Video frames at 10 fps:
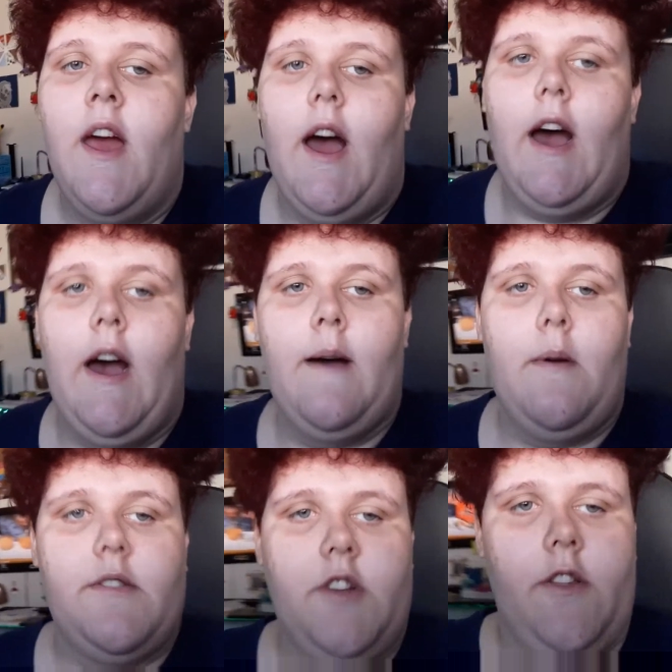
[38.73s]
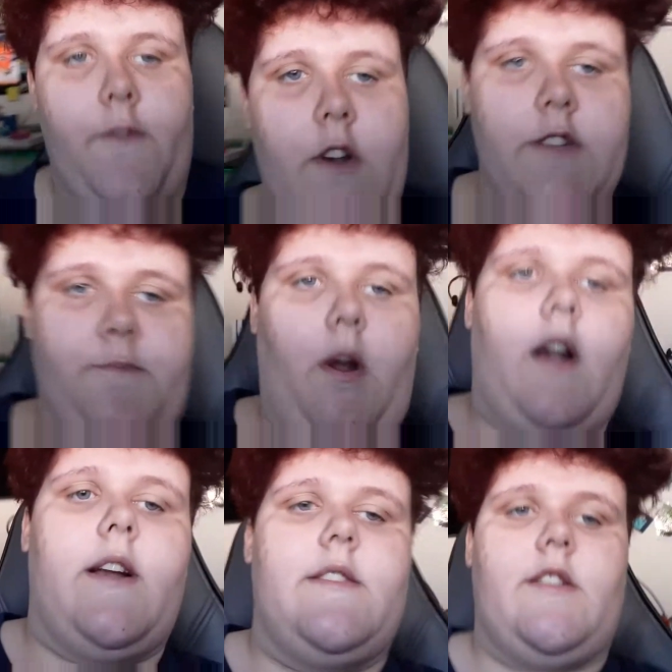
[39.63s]
Uh, so the first
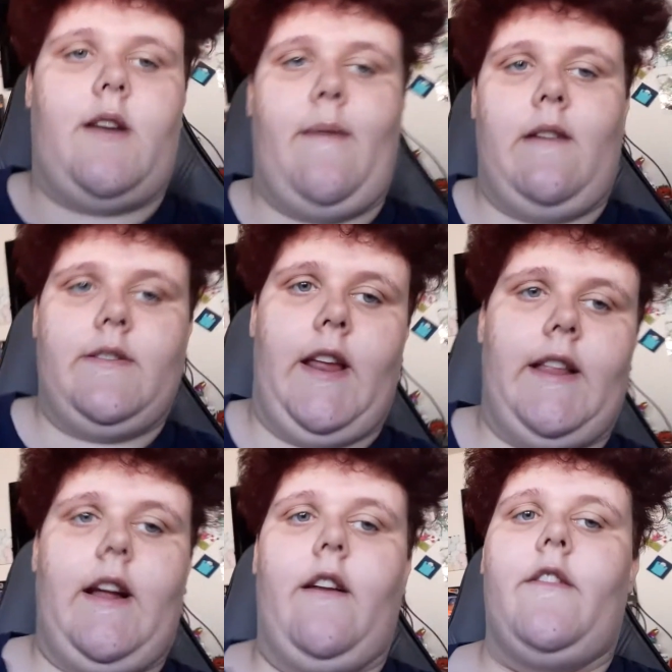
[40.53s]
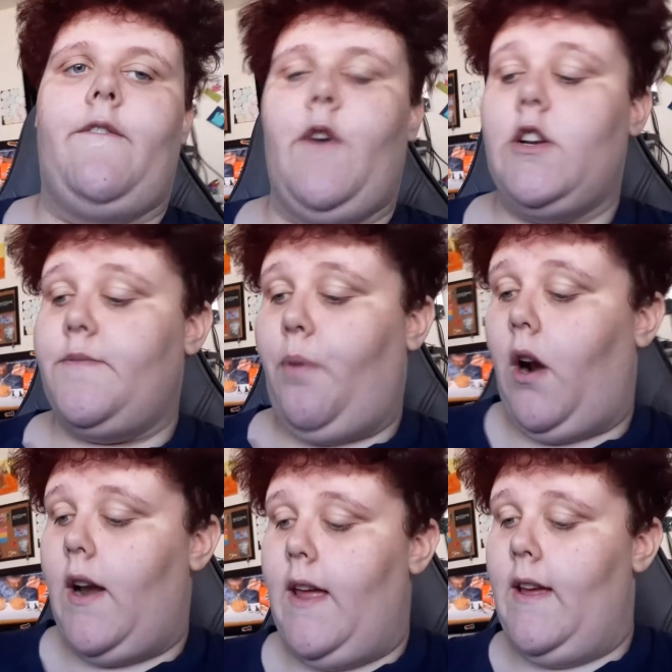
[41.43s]
part, sorry, my arm's getting tired. The first
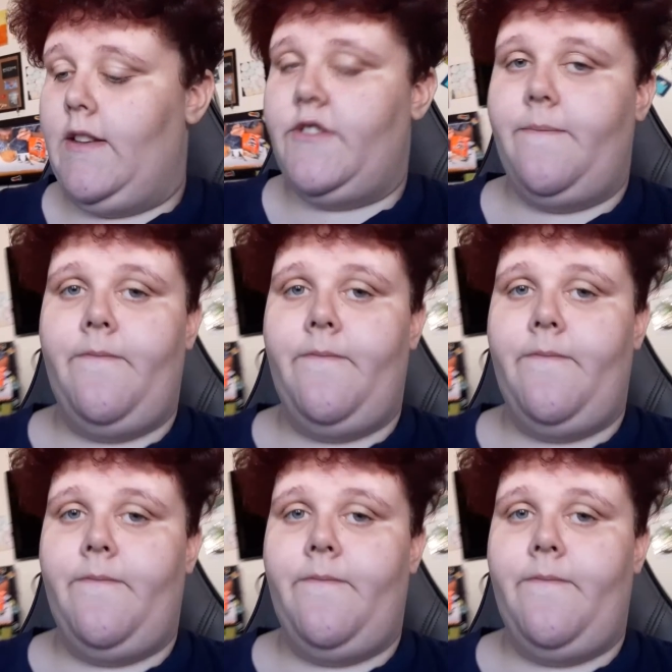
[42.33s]
part is